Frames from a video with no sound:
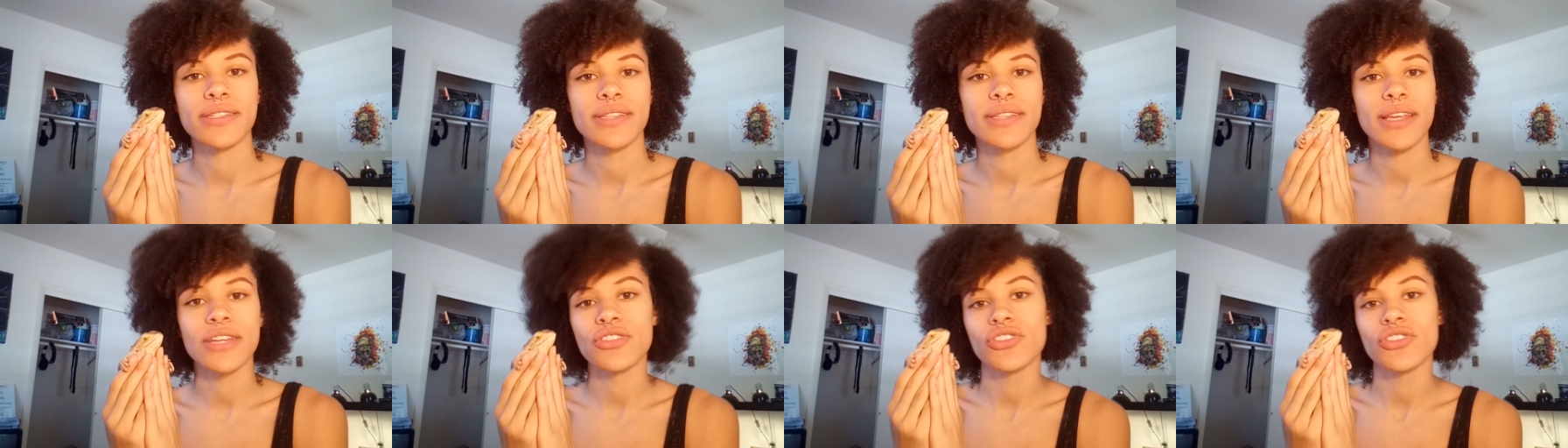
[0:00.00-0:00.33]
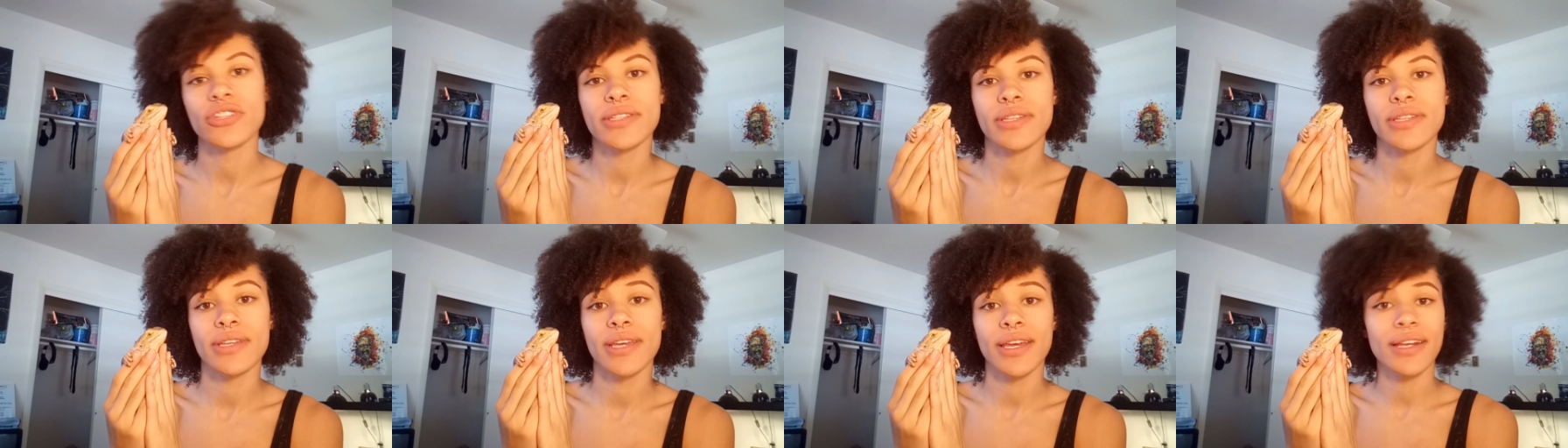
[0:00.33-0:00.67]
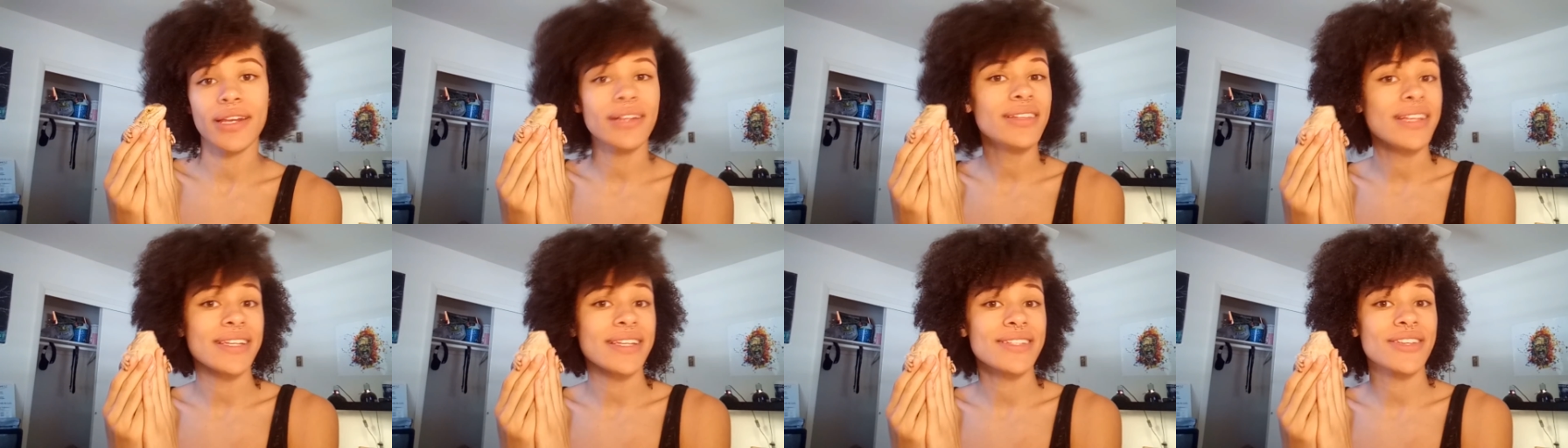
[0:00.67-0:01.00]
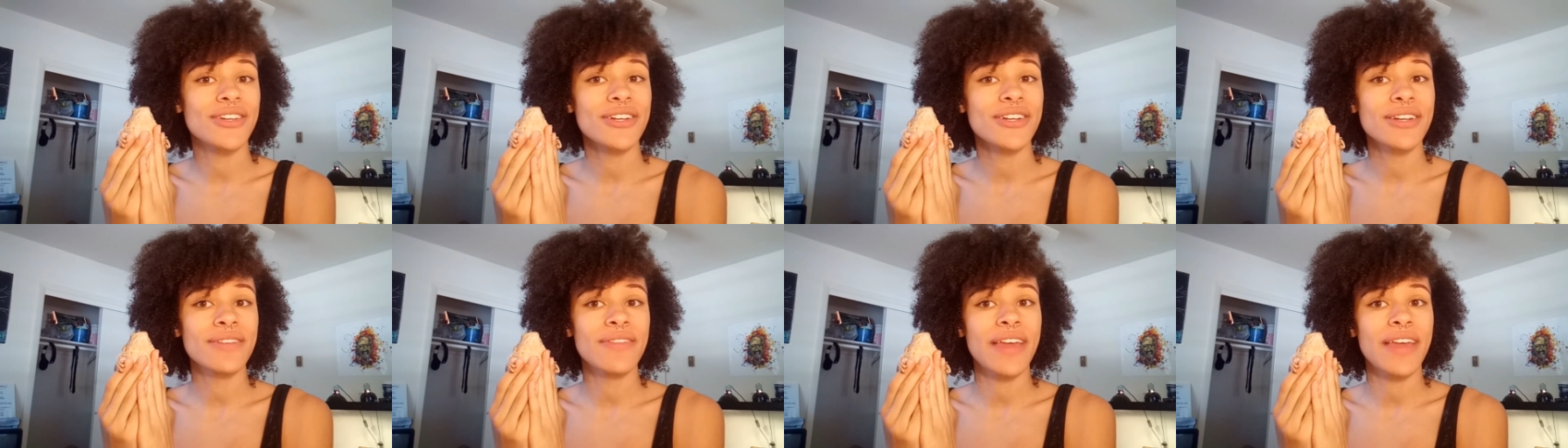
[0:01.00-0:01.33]
They just get a
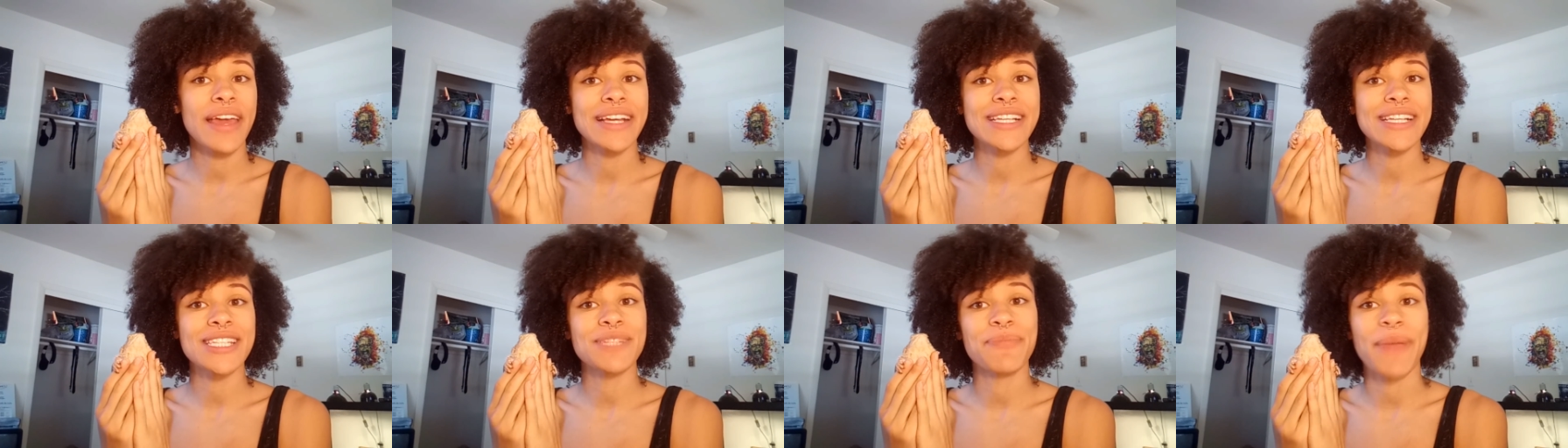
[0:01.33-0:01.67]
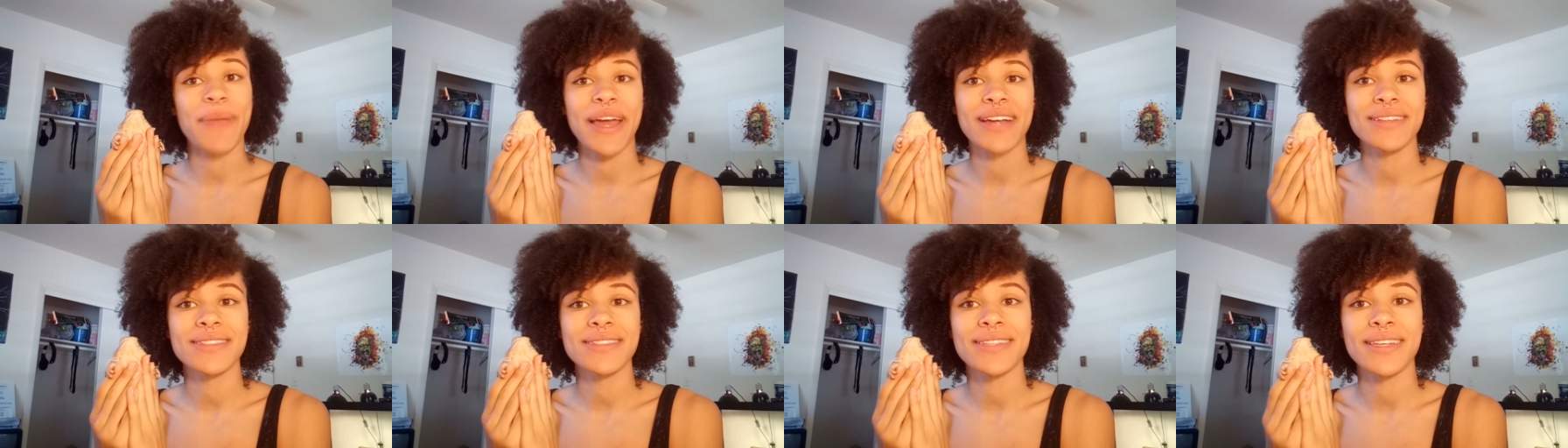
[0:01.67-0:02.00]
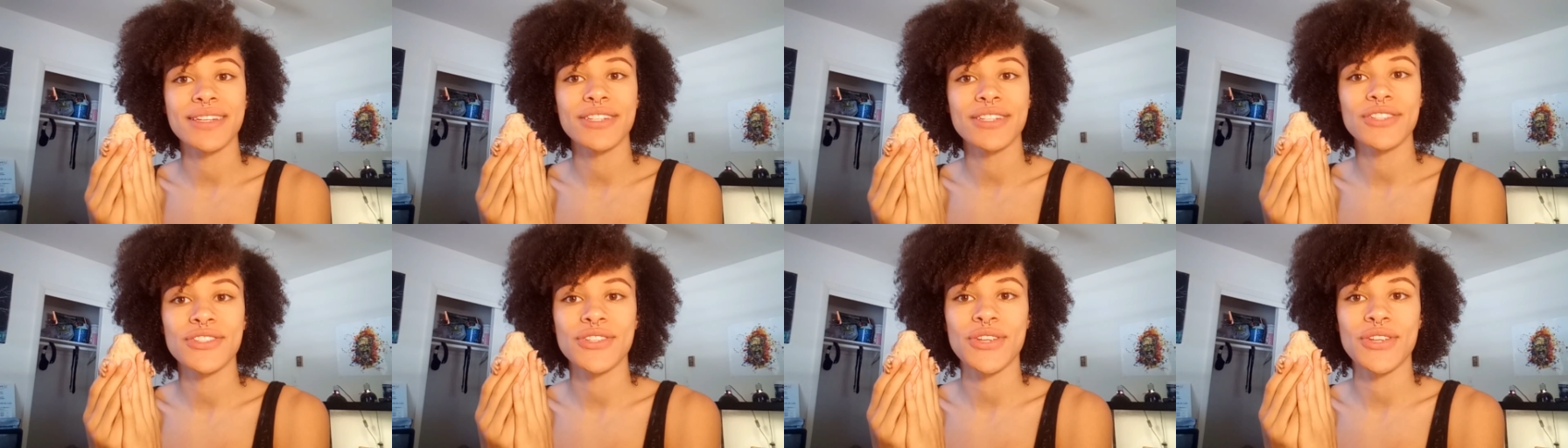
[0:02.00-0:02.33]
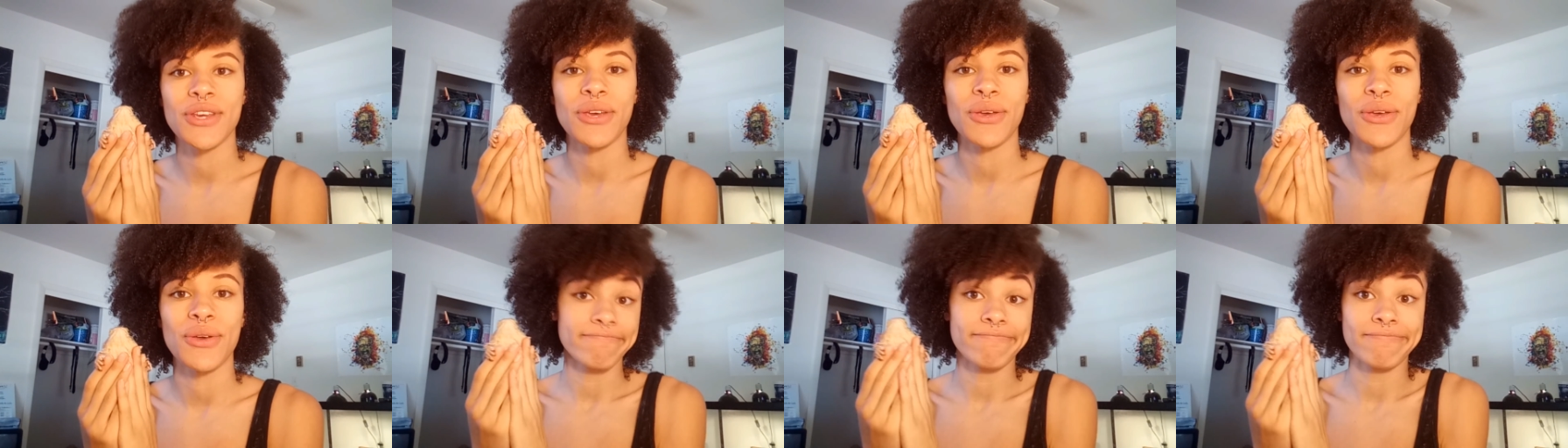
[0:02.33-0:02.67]
lizard, they expect it
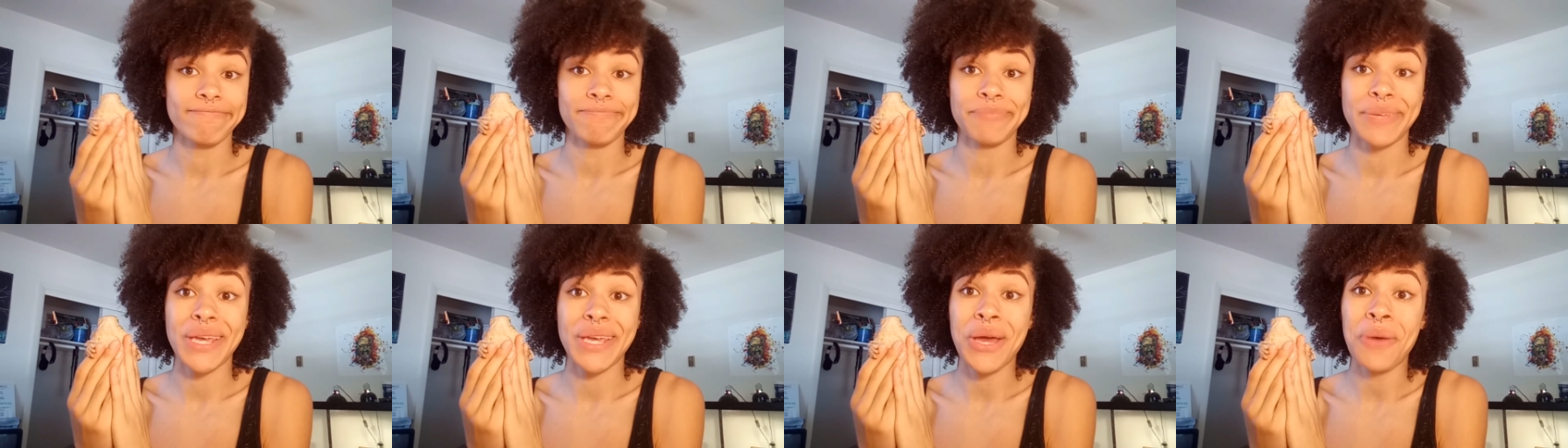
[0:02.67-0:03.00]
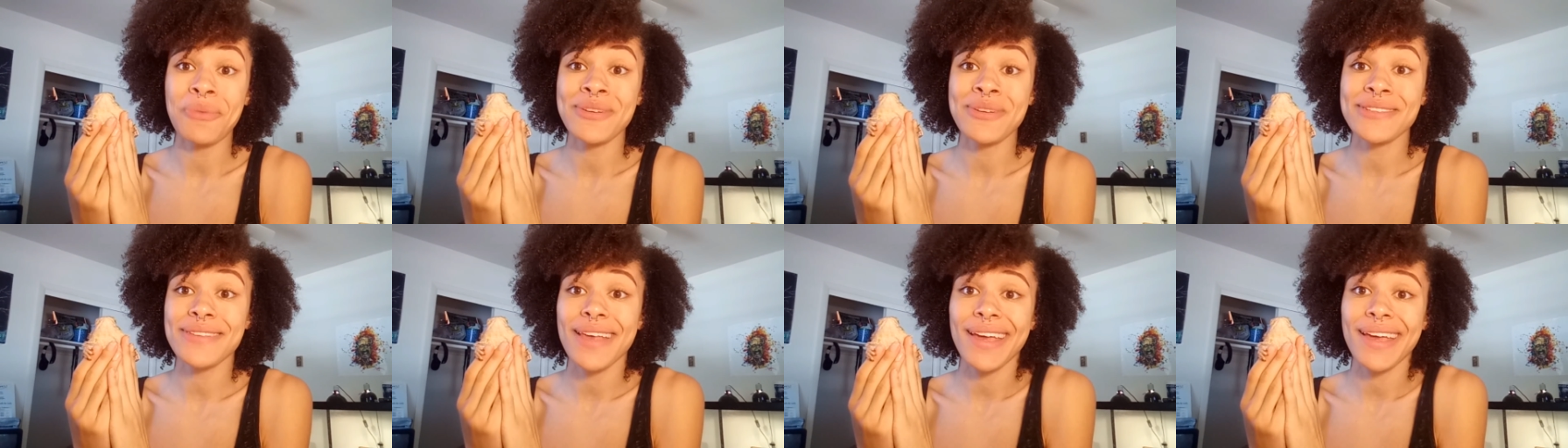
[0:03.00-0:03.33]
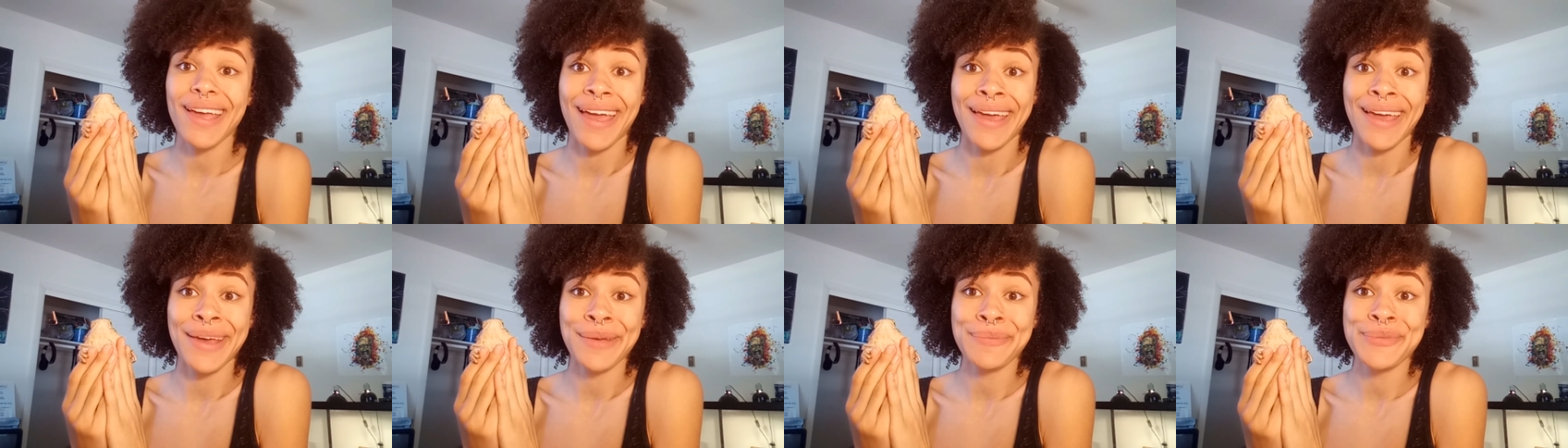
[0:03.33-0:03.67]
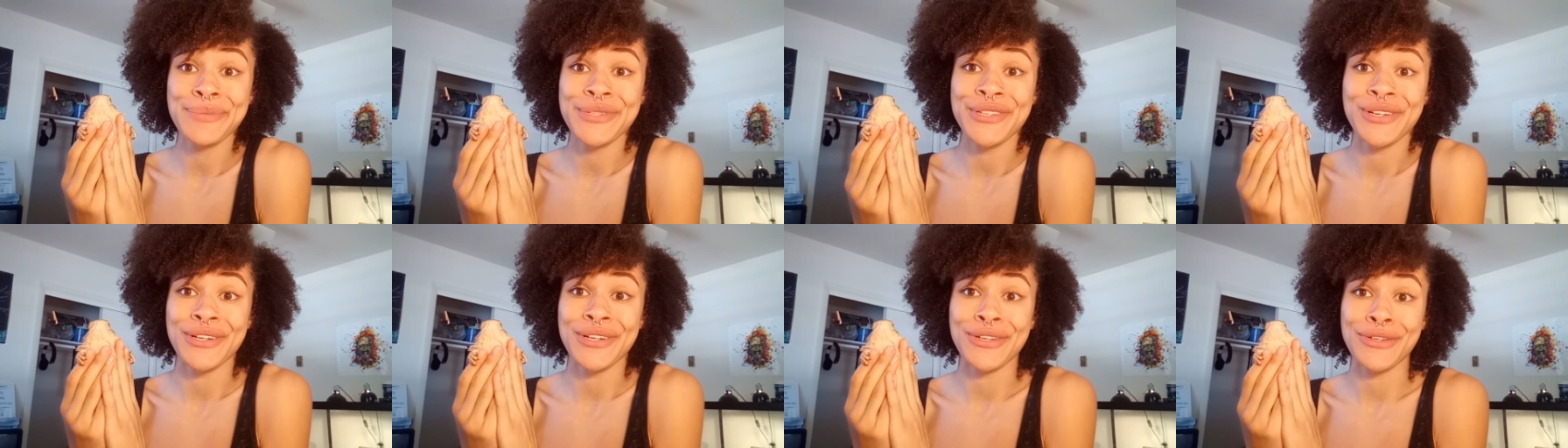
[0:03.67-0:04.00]
to be almost like a hamster.